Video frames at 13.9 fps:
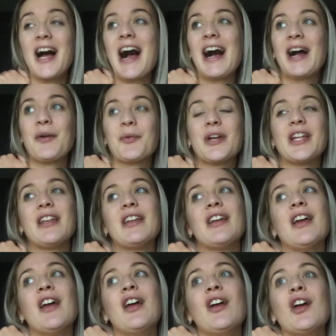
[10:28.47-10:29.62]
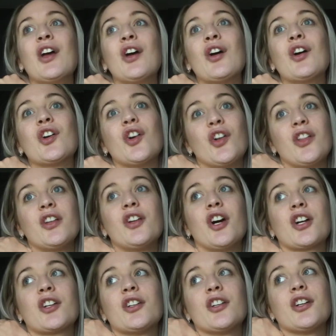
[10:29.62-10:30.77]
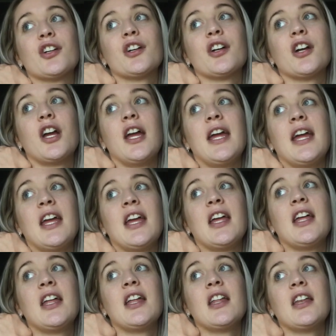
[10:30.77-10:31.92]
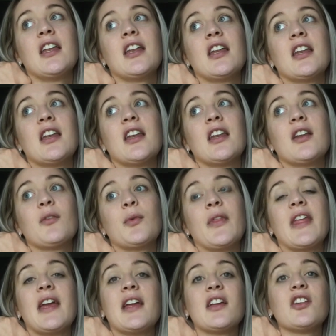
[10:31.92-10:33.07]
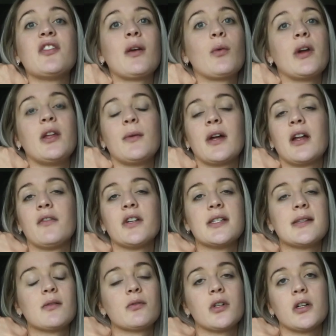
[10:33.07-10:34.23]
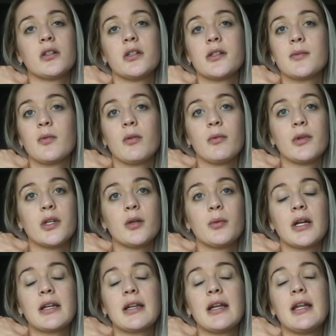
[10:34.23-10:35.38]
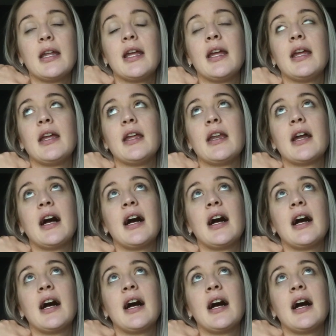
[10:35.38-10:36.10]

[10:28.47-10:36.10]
I would go to the doctor, and when they weigh you at every single doctor's appointment when you're pregnant, and